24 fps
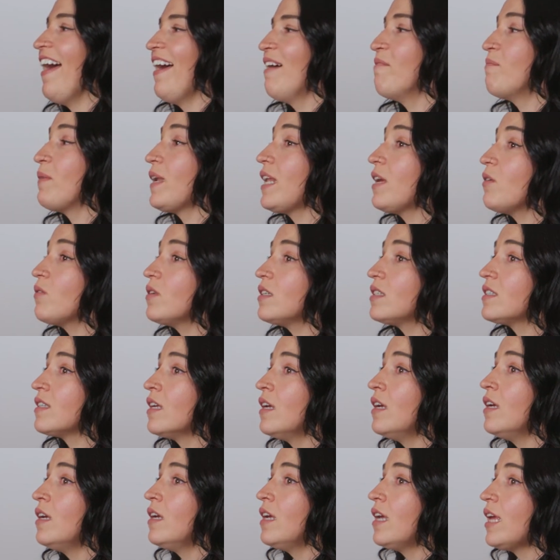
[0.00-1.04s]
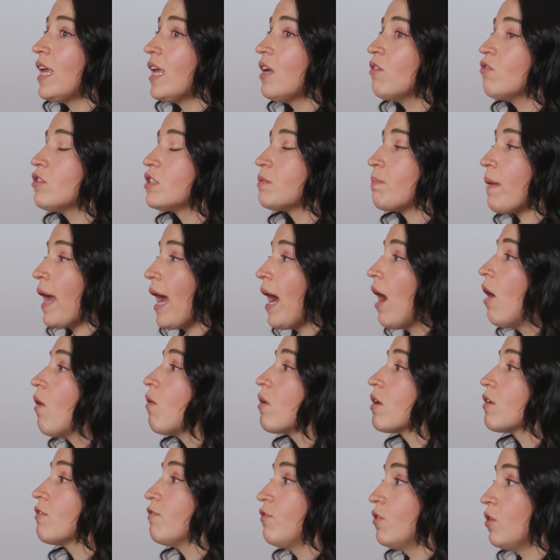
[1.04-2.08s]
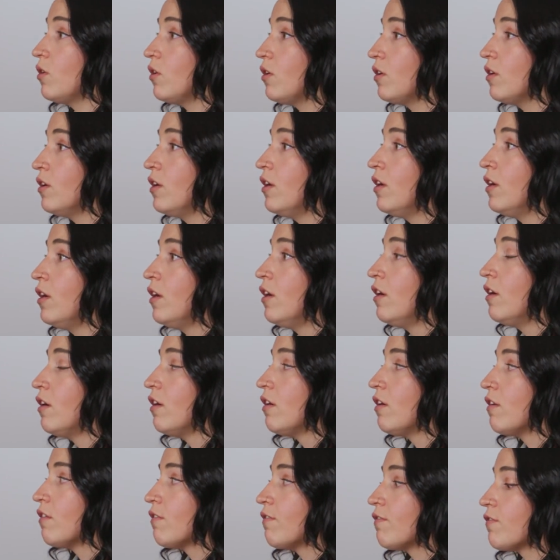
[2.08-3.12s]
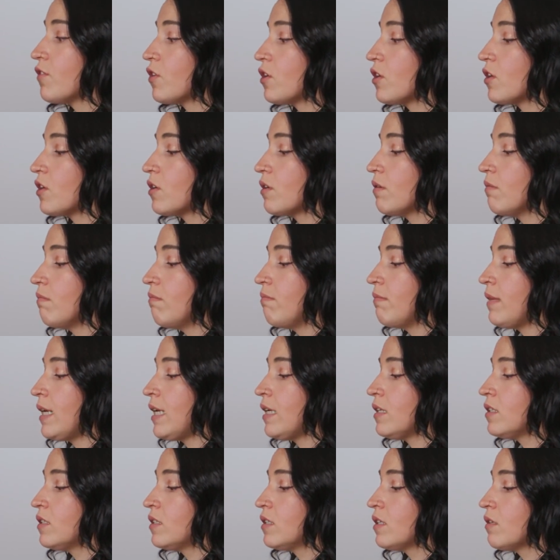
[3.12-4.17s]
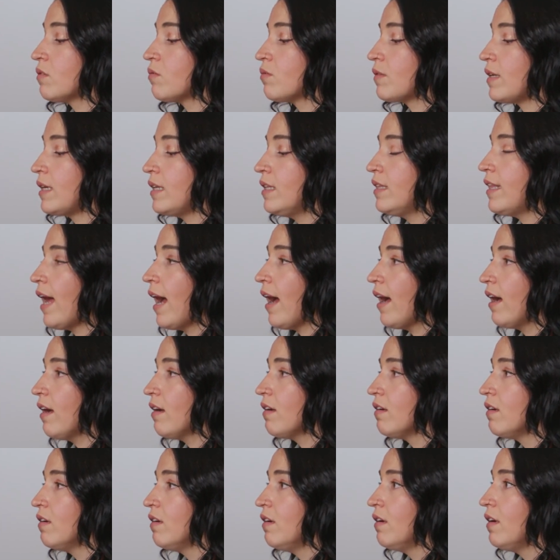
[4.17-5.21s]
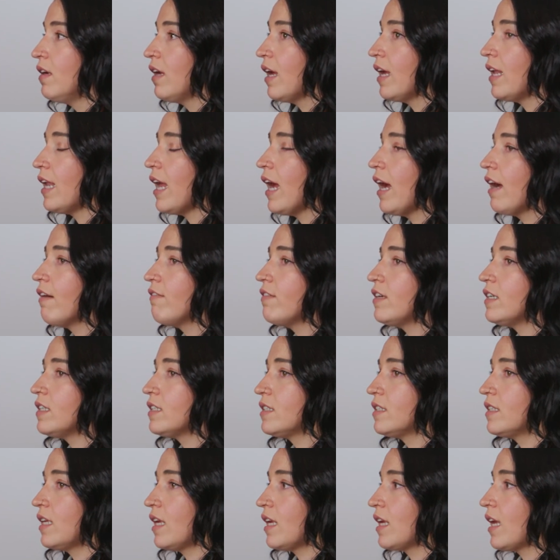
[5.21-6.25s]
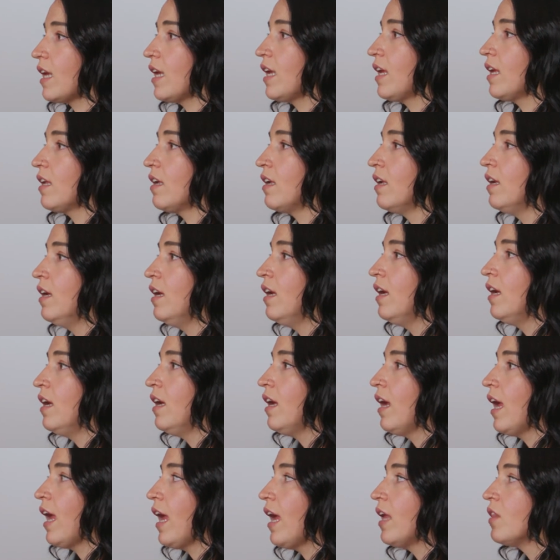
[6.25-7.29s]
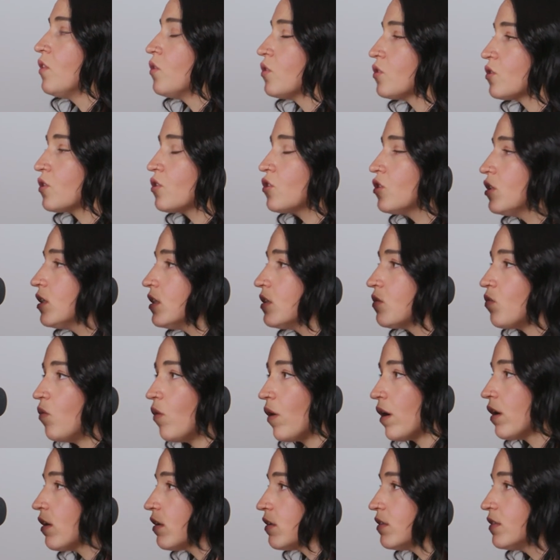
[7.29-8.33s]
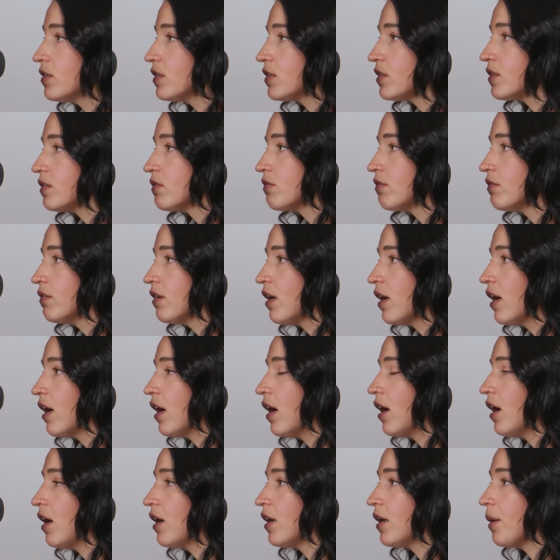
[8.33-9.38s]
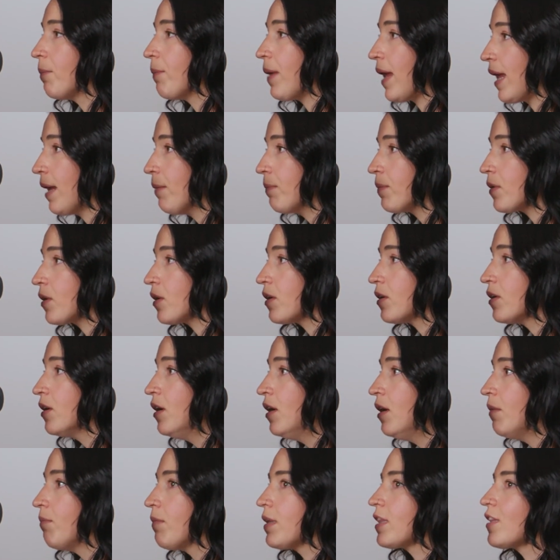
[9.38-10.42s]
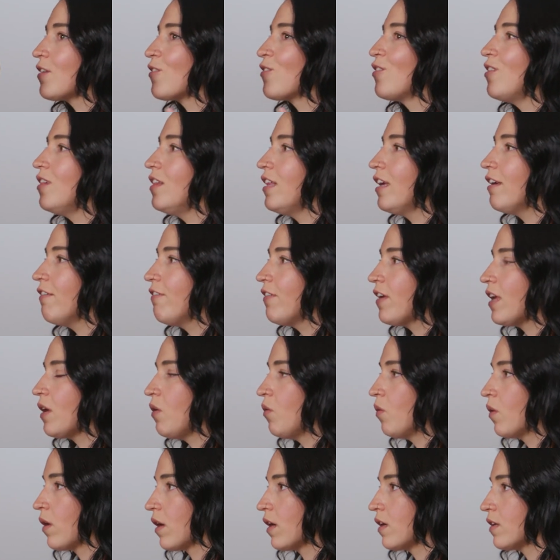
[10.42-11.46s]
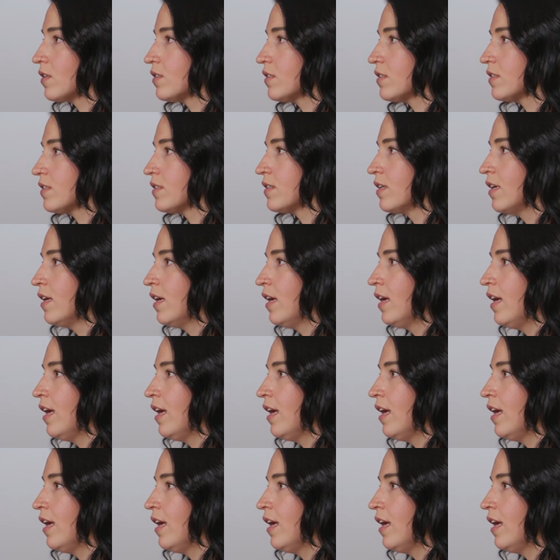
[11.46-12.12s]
But it was powerful for me to read that and have it sink in. And those are just words on a paper, but they're living words. Yep.